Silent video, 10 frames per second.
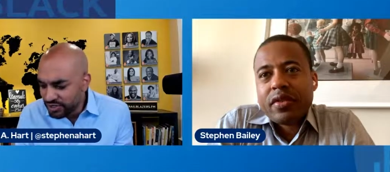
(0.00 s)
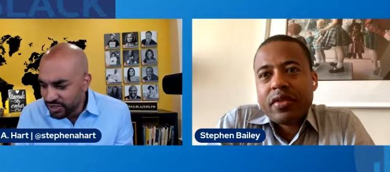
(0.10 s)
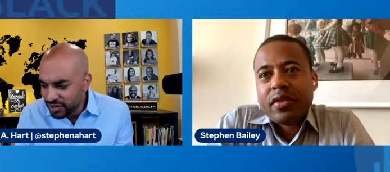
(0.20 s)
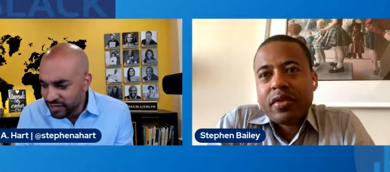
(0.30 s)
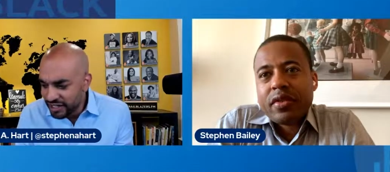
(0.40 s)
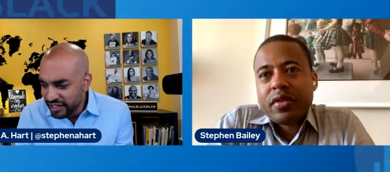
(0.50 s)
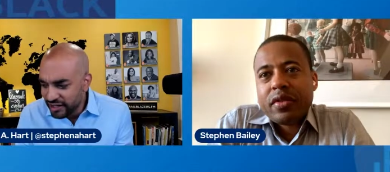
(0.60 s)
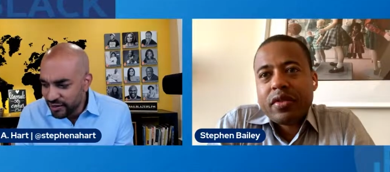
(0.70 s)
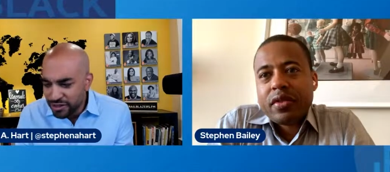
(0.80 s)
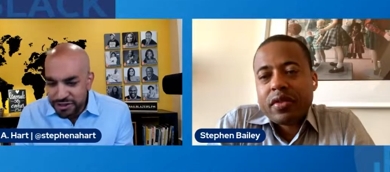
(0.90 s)
Speaker 1: are you reading
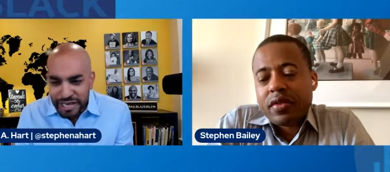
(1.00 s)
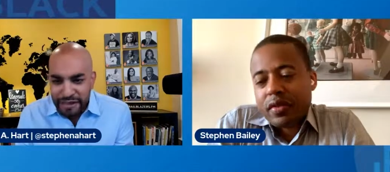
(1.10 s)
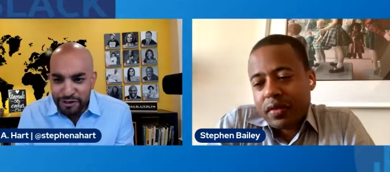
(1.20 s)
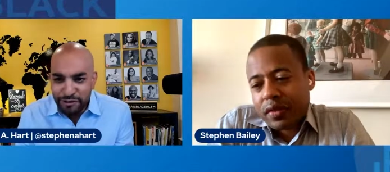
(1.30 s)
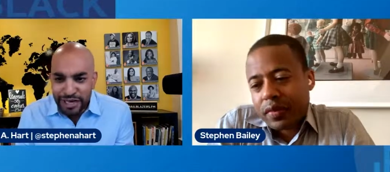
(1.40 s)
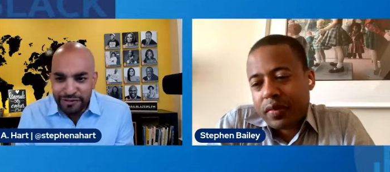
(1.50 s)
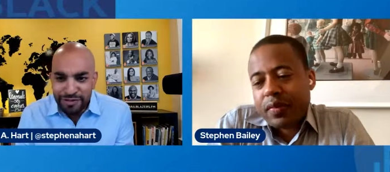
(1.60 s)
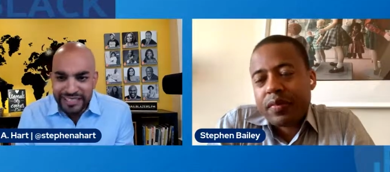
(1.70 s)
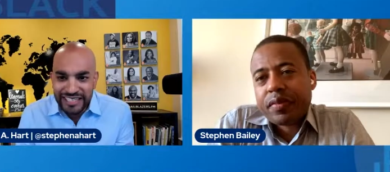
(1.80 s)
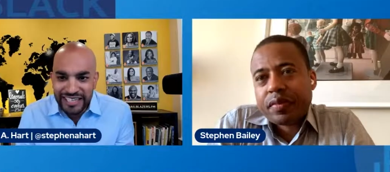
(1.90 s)
or have you read
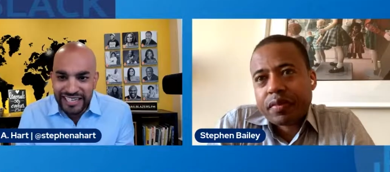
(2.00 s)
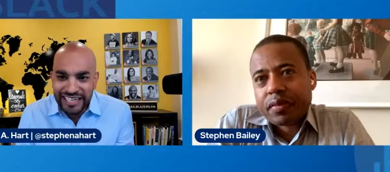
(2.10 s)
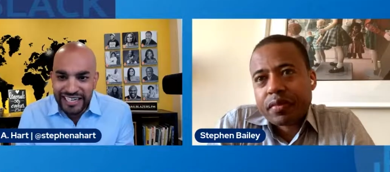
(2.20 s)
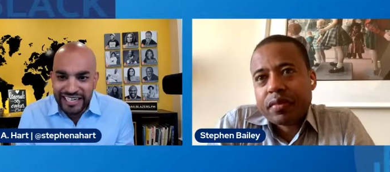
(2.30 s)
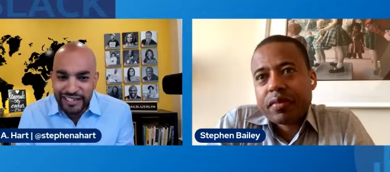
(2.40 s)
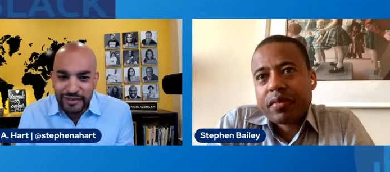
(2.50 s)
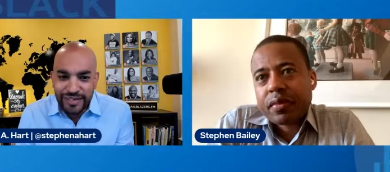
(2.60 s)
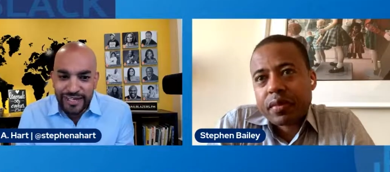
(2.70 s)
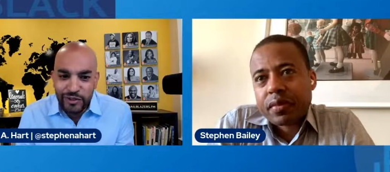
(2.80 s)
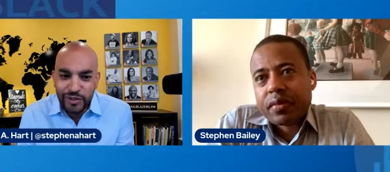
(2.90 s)
recently that you
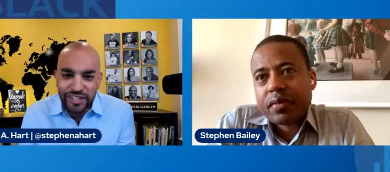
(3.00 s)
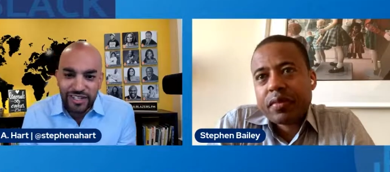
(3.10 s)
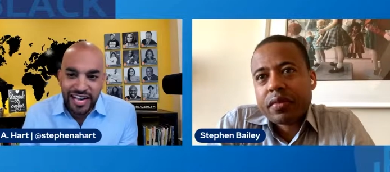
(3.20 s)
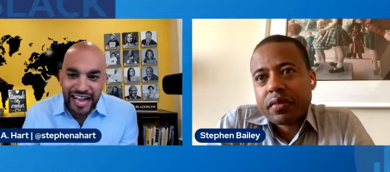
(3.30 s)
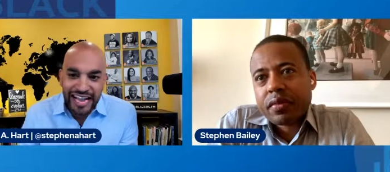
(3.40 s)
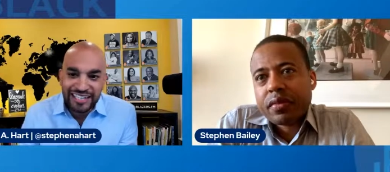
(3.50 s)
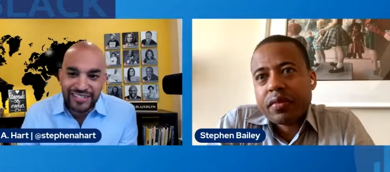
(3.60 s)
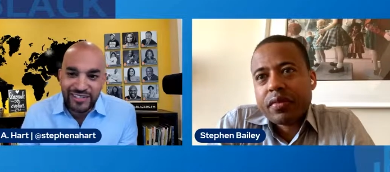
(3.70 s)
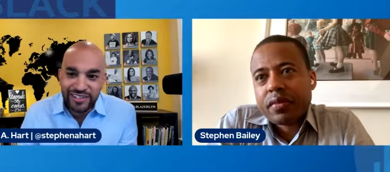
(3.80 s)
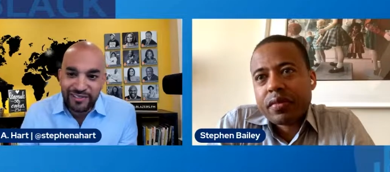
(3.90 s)
think we should add to
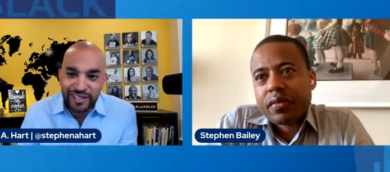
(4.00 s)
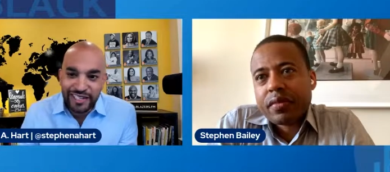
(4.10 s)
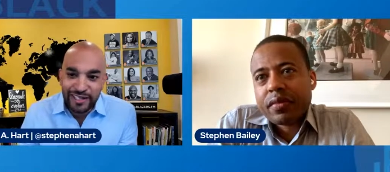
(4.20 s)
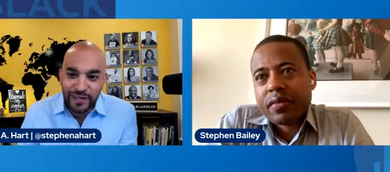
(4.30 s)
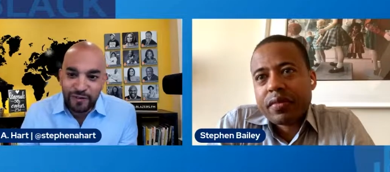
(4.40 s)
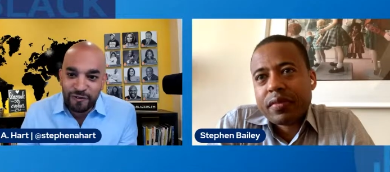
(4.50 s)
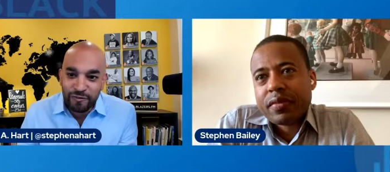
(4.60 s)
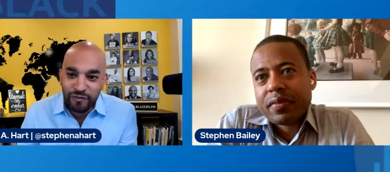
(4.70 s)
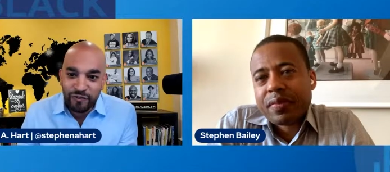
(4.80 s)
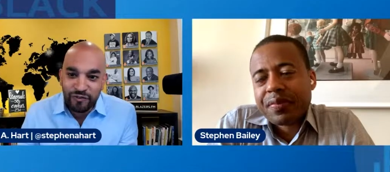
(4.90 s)
our reading queue?
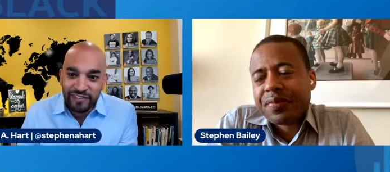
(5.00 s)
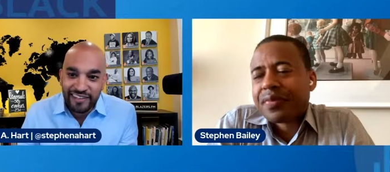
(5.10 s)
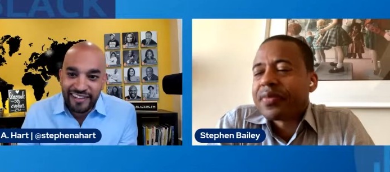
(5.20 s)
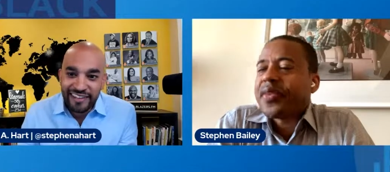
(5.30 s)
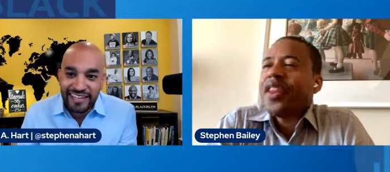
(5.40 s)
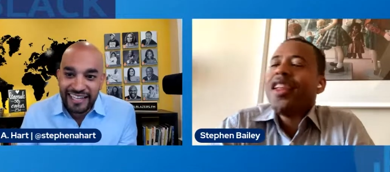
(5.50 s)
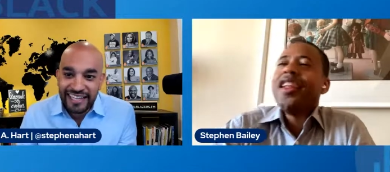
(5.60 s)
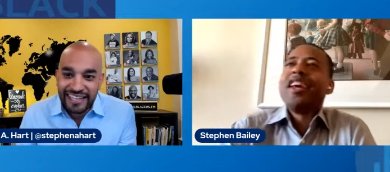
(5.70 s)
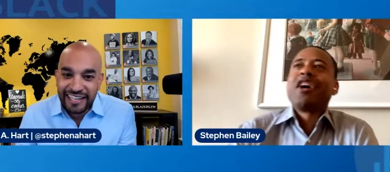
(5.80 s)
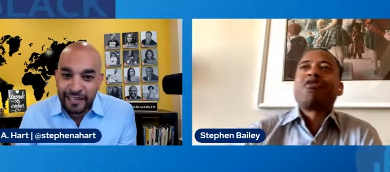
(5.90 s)

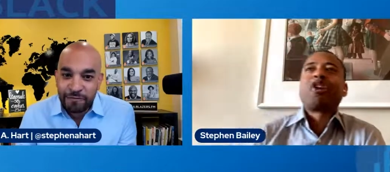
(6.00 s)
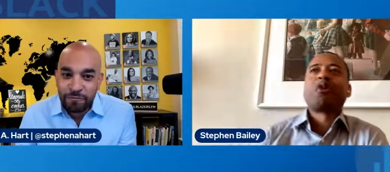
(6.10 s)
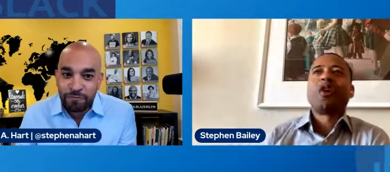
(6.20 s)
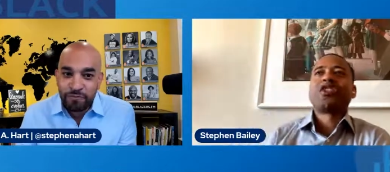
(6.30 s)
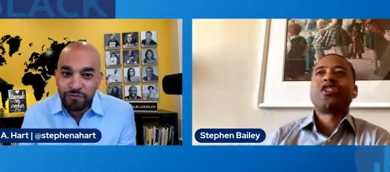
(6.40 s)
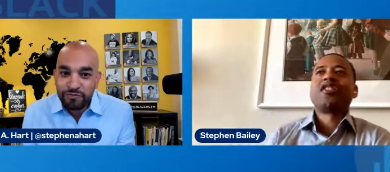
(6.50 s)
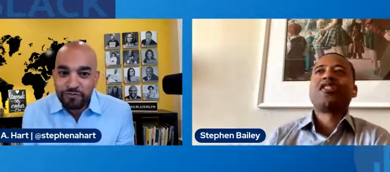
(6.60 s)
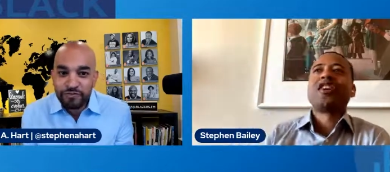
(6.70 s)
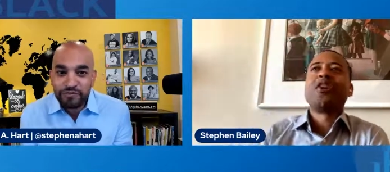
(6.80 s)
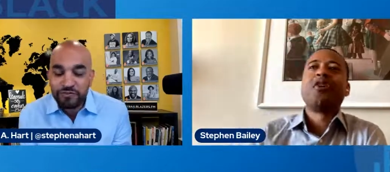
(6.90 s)
Speaker 2: Yeah, great question.
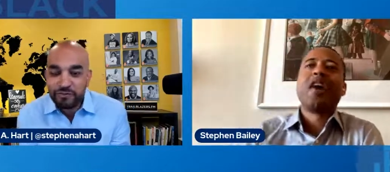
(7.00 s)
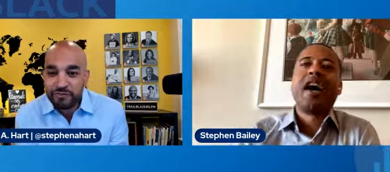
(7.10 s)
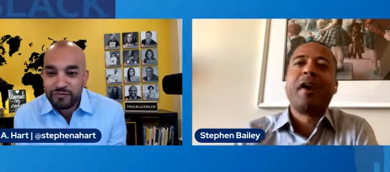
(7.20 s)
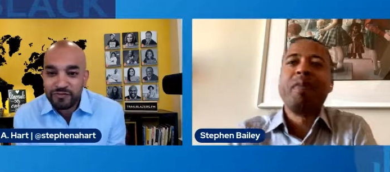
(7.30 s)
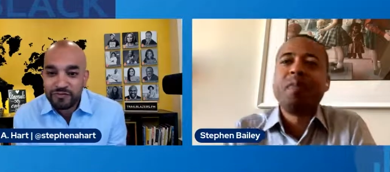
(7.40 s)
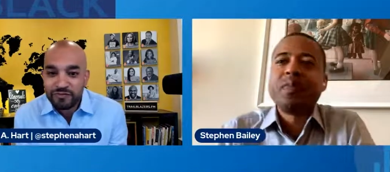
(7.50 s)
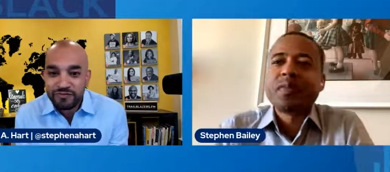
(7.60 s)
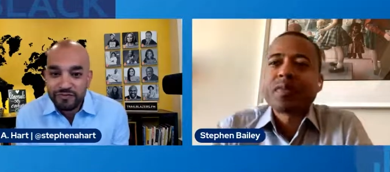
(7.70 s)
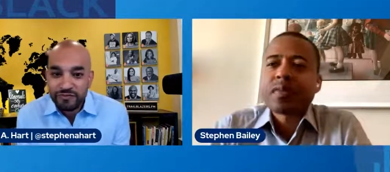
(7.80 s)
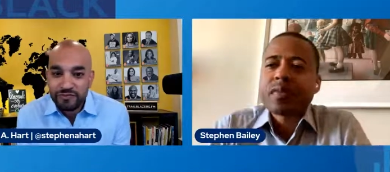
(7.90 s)
So, um,
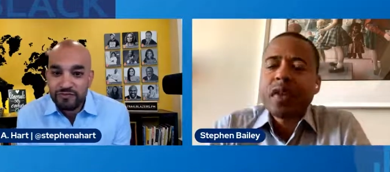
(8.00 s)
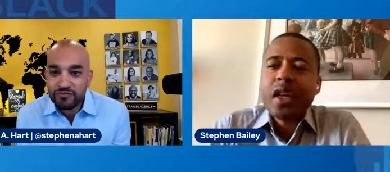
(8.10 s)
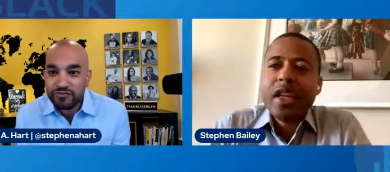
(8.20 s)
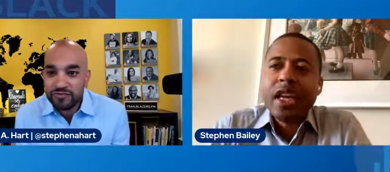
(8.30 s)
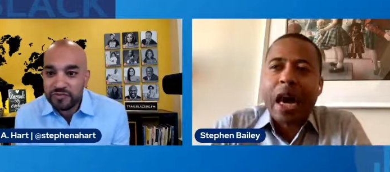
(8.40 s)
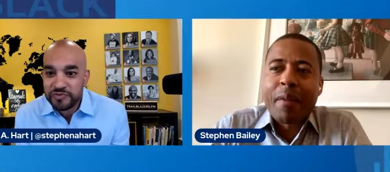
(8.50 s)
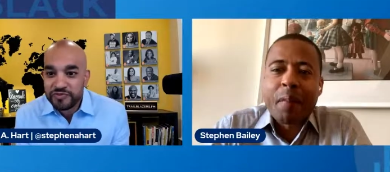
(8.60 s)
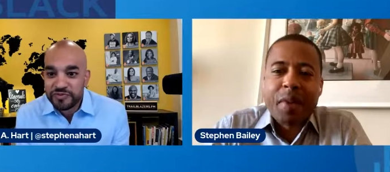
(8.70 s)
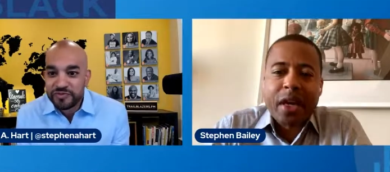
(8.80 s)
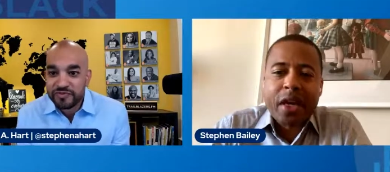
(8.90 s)
you know, I'm a
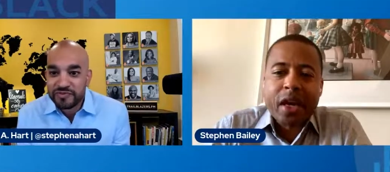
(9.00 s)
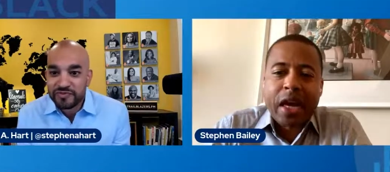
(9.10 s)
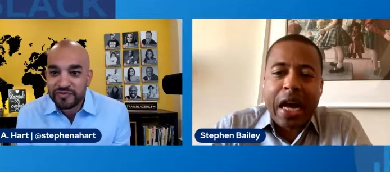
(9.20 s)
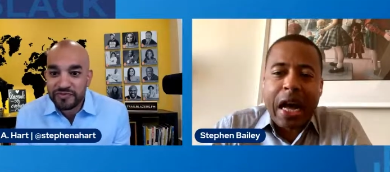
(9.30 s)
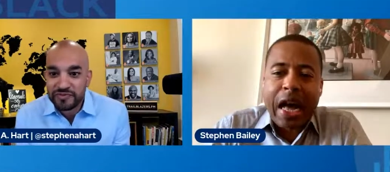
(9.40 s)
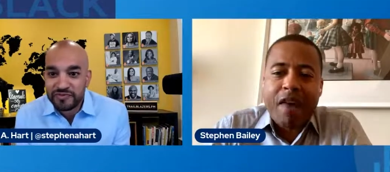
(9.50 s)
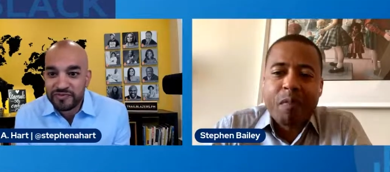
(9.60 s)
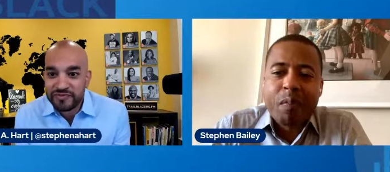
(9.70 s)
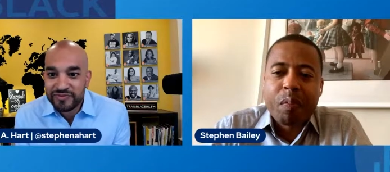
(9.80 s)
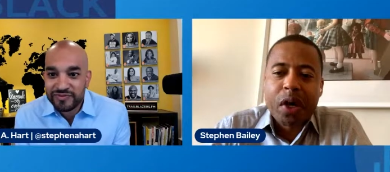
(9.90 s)
big, I, have
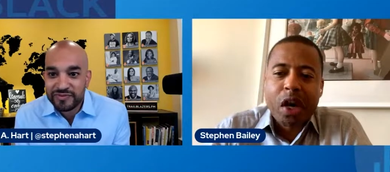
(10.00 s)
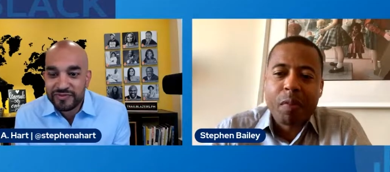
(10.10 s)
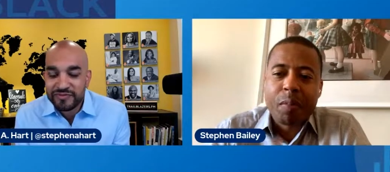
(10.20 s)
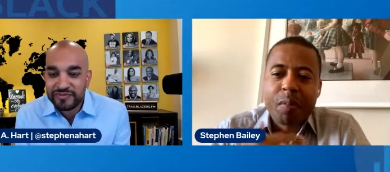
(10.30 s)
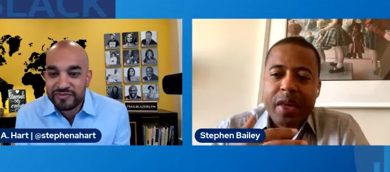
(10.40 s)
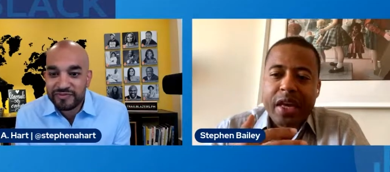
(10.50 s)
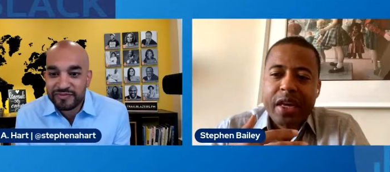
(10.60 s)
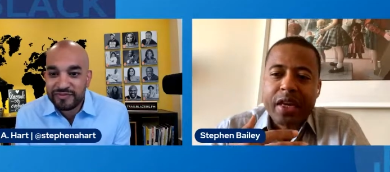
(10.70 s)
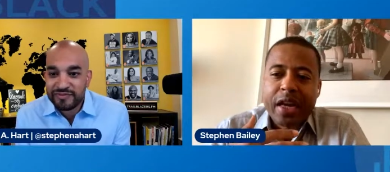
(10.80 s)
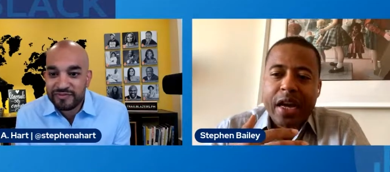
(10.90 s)
become a
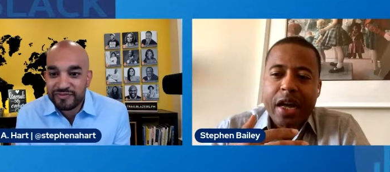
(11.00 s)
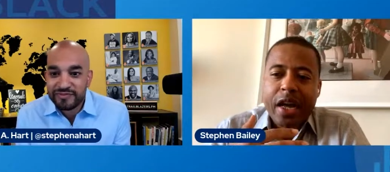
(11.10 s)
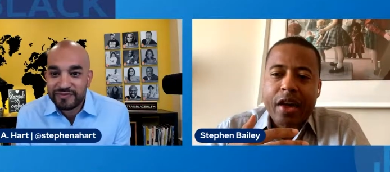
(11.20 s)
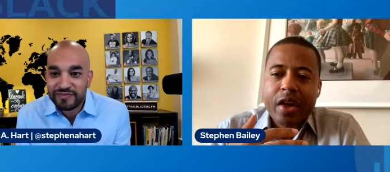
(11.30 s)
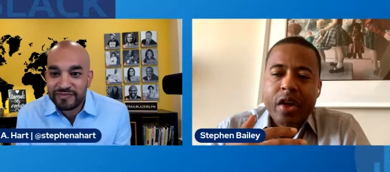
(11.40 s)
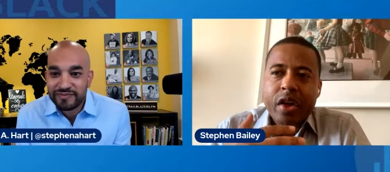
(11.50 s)
big uh,